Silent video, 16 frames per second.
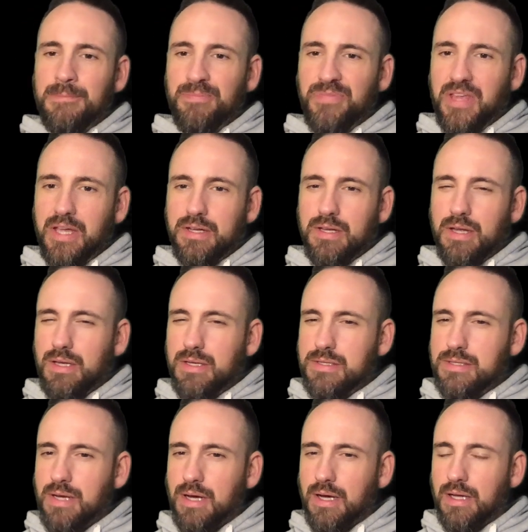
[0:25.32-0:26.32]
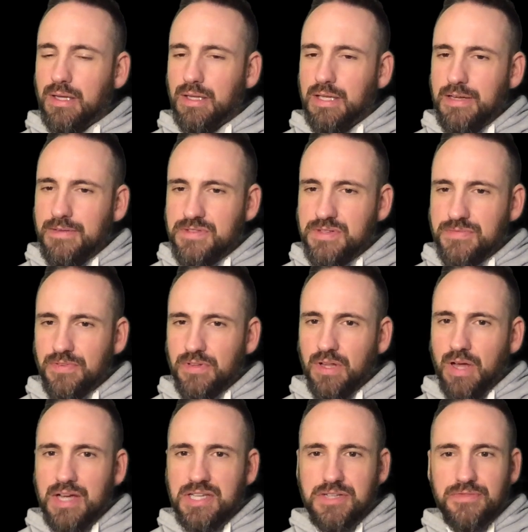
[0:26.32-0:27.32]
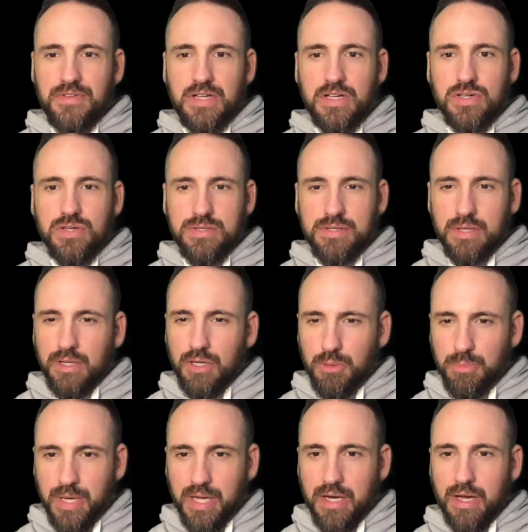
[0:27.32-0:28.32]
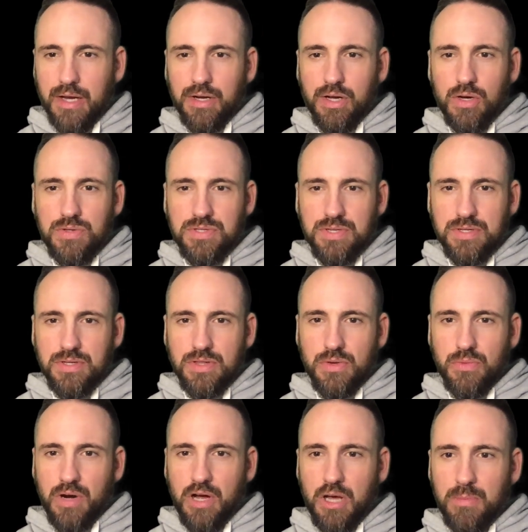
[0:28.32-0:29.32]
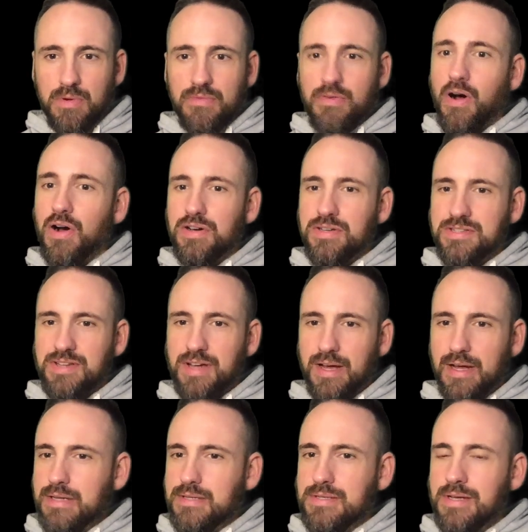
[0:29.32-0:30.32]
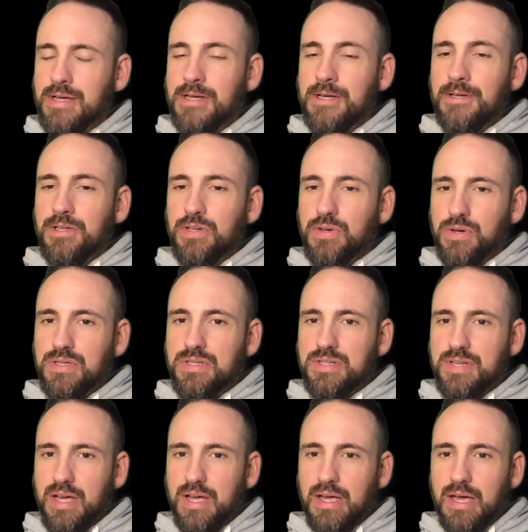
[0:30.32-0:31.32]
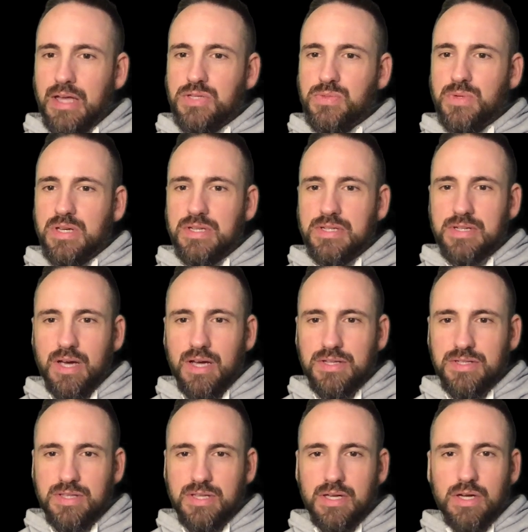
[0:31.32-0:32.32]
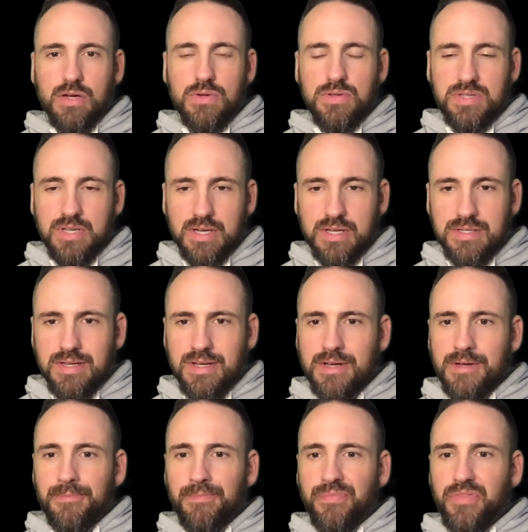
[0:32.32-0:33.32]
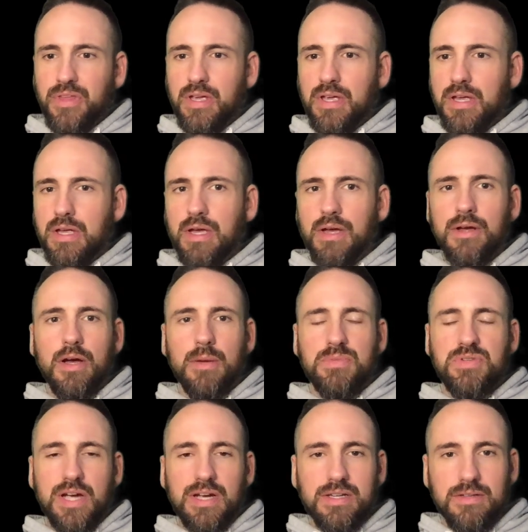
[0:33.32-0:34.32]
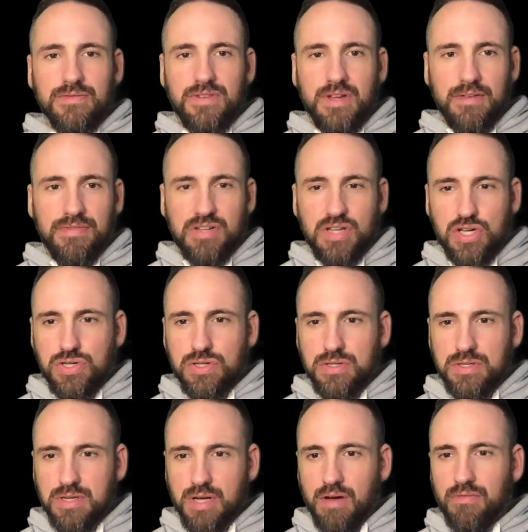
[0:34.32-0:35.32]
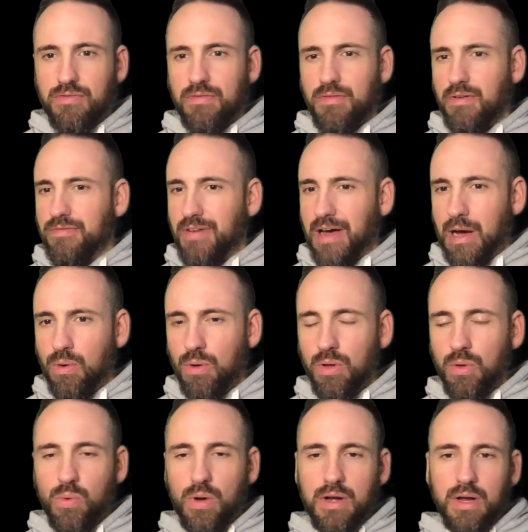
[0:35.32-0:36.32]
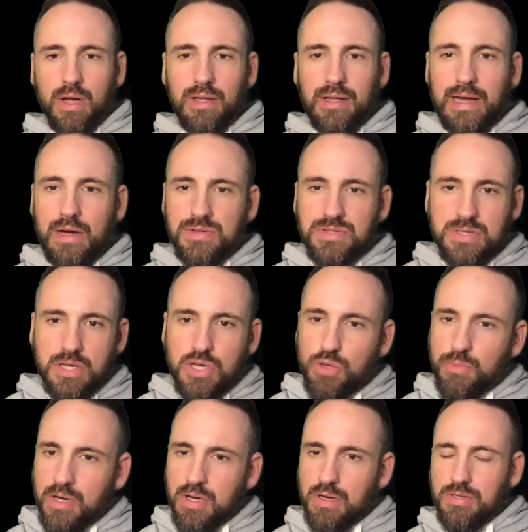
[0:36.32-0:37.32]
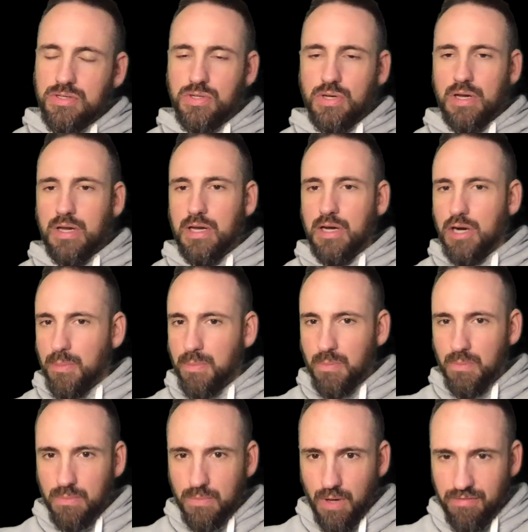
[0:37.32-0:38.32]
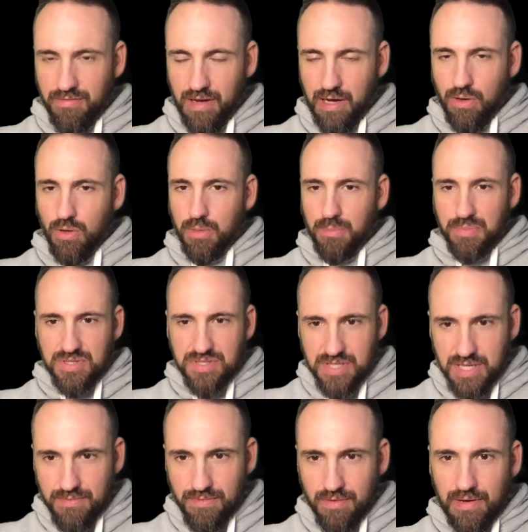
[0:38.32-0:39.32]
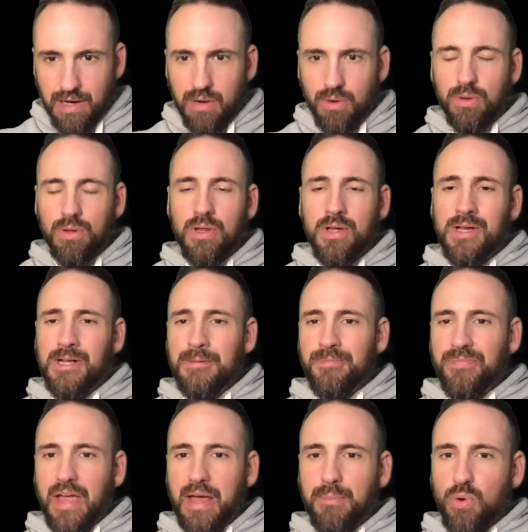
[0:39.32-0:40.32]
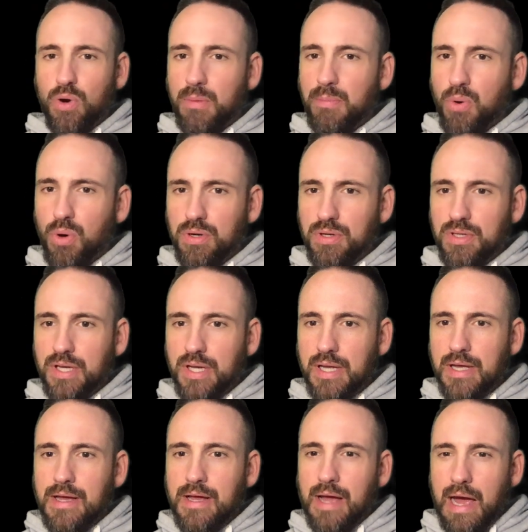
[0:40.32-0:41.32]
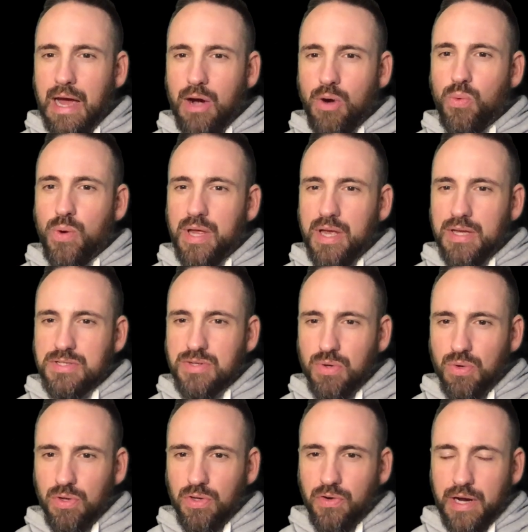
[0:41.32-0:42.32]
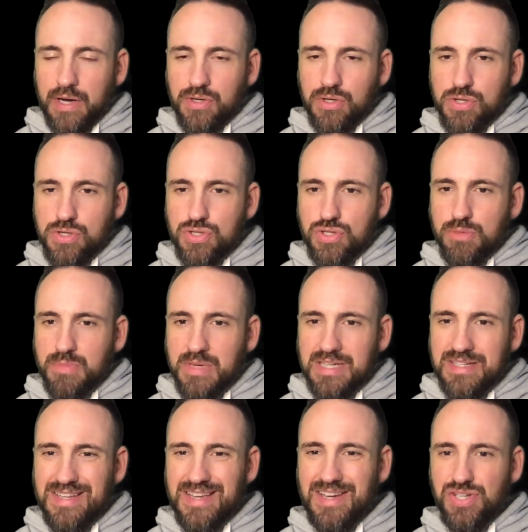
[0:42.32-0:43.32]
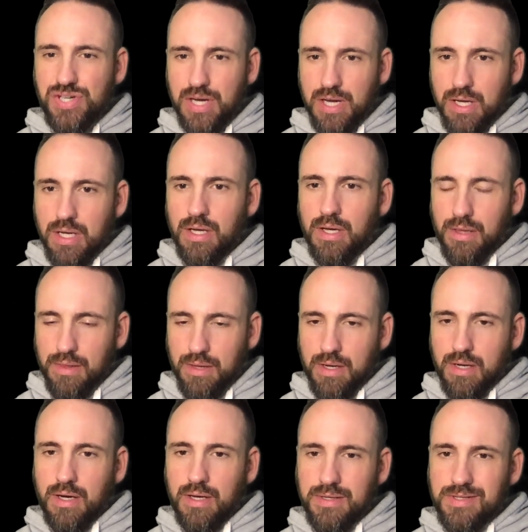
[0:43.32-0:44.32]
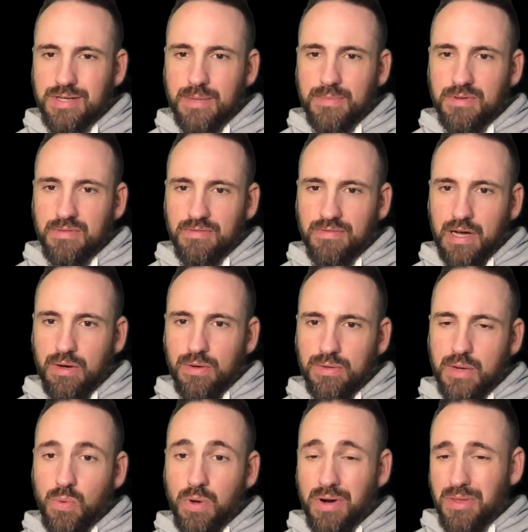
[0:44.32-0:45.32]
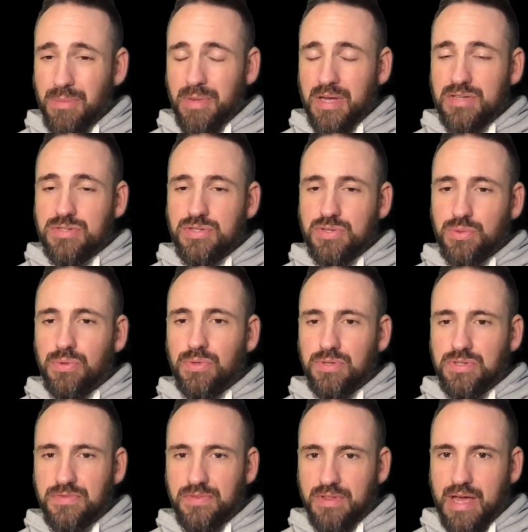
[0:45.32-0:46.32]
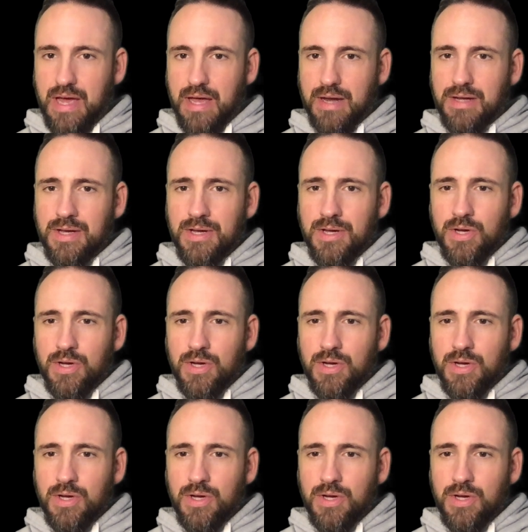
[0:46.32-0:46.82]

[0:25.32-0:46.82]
It leaves philosophy just a little bit and goes into the realm of hard science, you could say, as we discuss the acoustics, the objective definitions of a vowel, what allows the human to hear a vowel and perceive a vowel, and more importantly, how we as choral directors should be teaching the concept of vowels. What are the best tools for that?